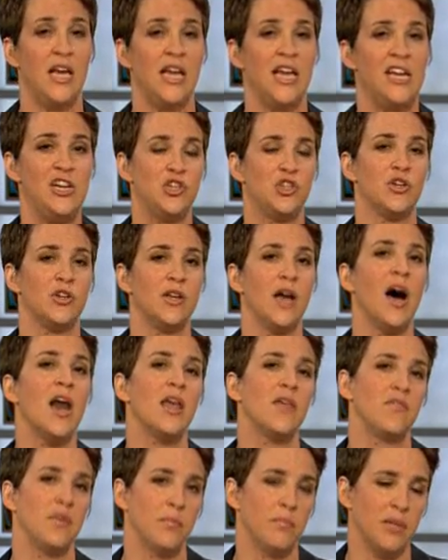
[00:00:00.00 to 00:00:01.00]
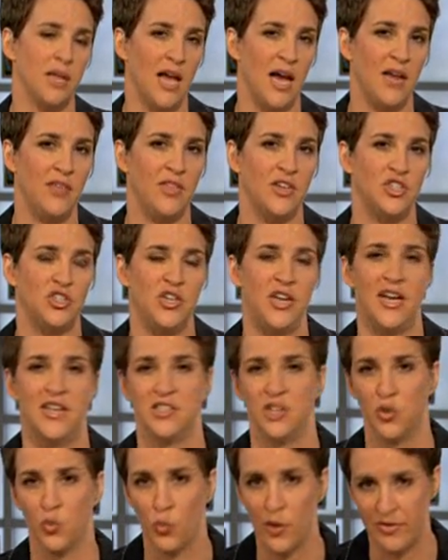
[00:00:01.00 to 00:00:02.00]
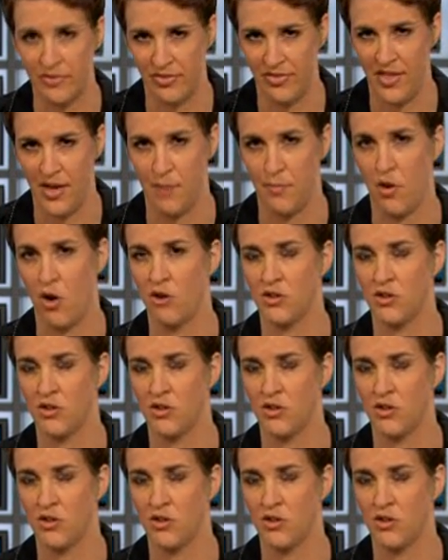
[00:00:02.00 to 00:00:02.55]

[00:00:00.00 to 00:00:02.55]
he should not have implied that she hasn't written them.